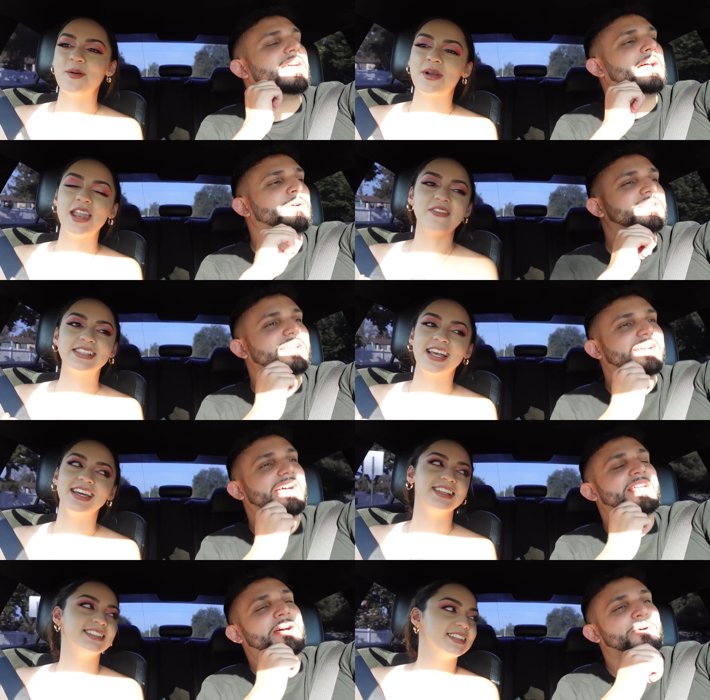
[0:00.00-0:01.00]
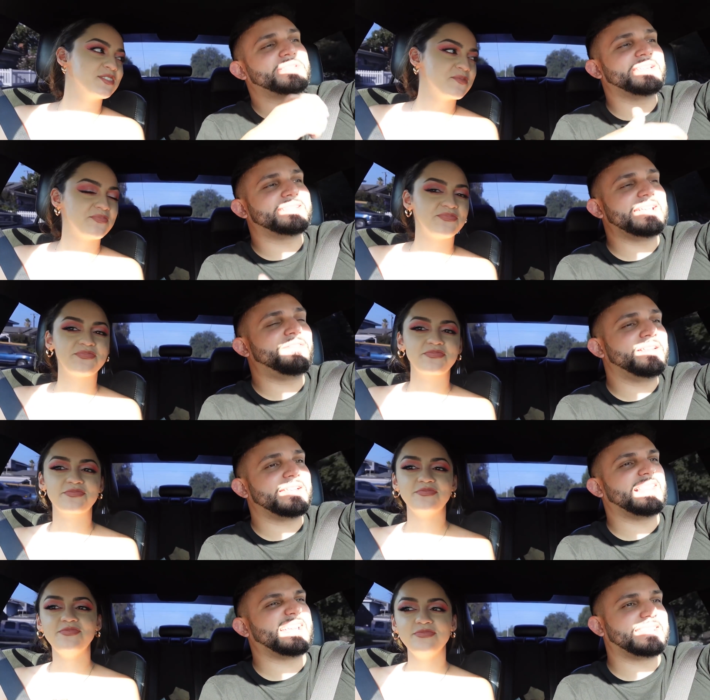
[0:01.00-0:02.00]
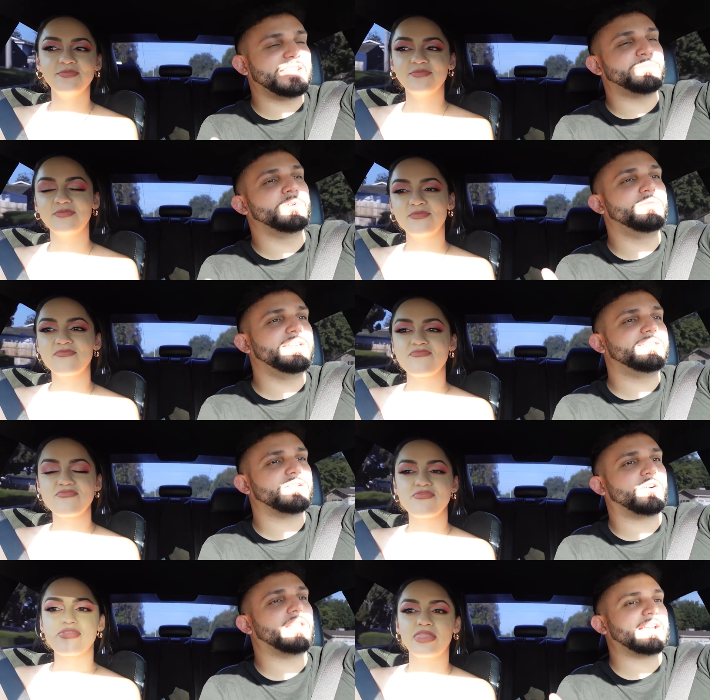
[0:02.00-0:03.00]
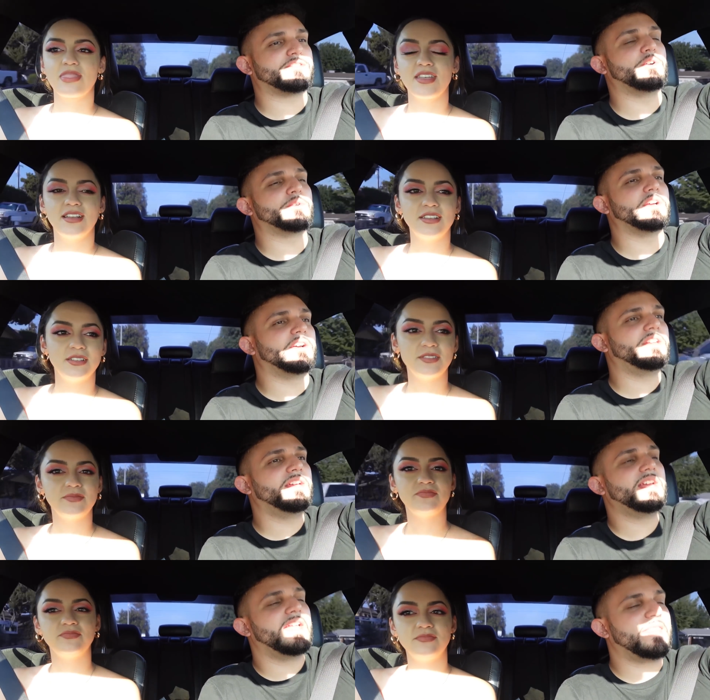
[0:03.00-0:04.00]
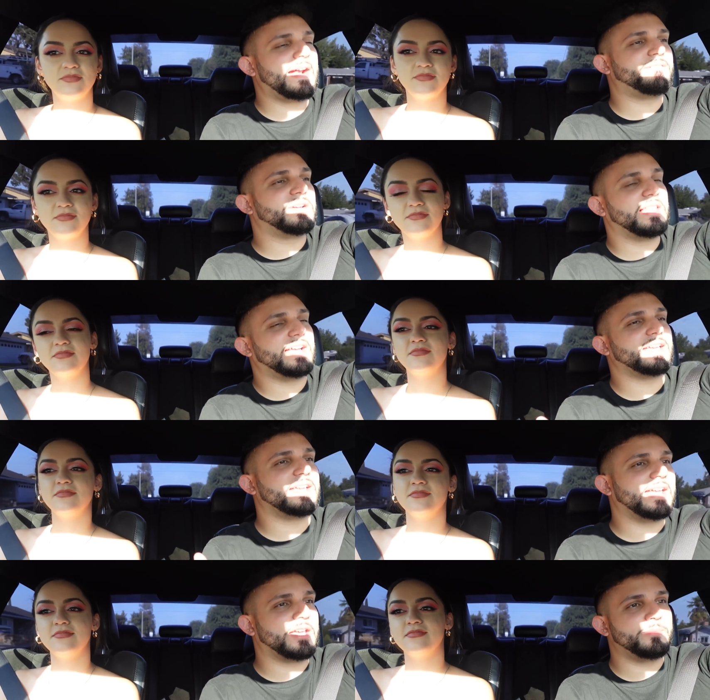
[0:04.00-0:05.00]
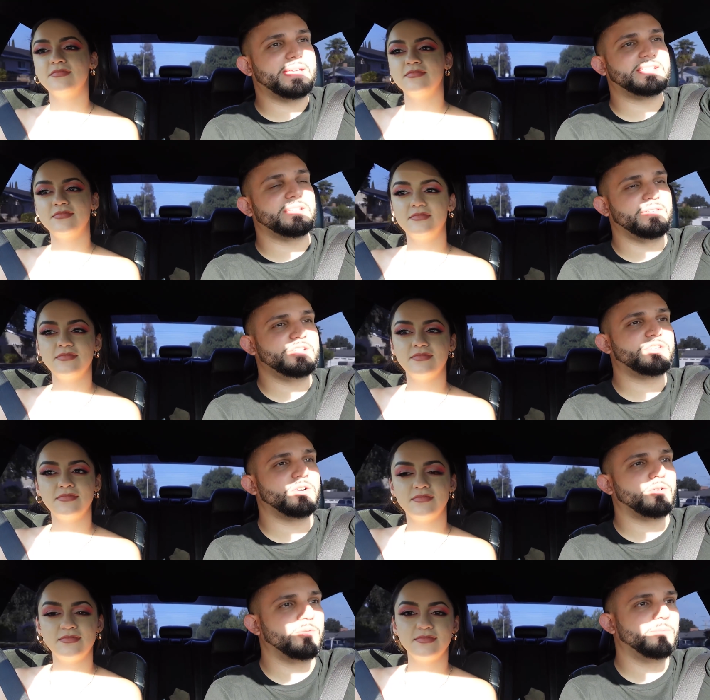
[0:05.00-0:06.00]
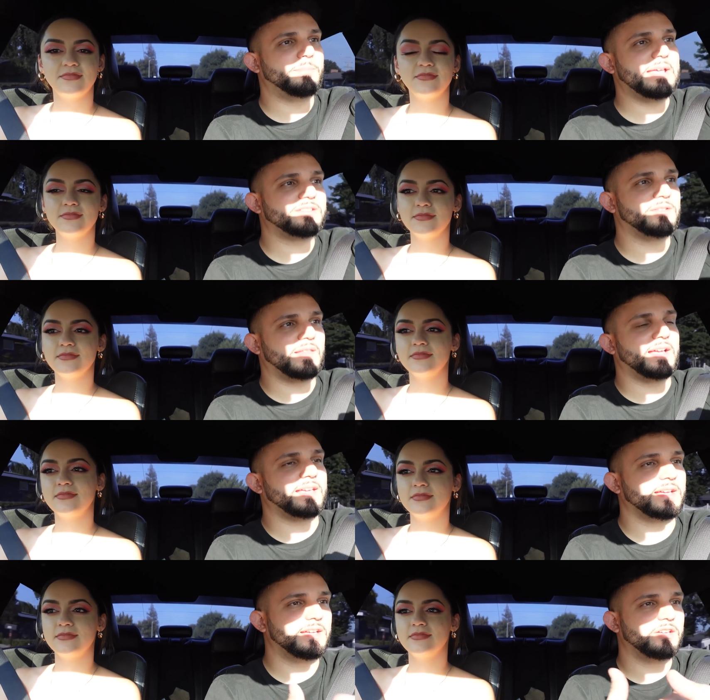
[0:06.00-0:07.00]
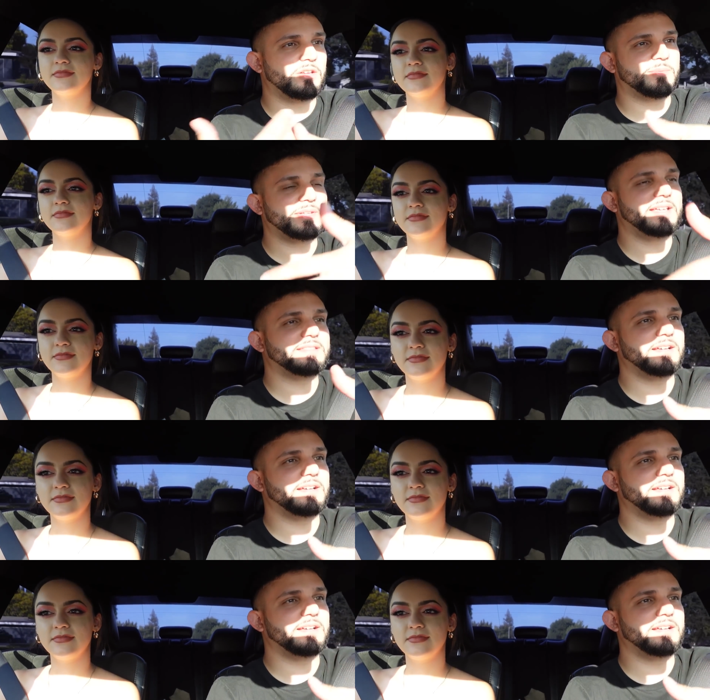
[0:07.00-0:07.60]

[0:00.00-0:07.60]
Speaker 1: I'm kind of excited. And I was telling Stephanie that, like, these movies are, like, so good that I feel like it could be a TV show based on, like, you know what I'm saying,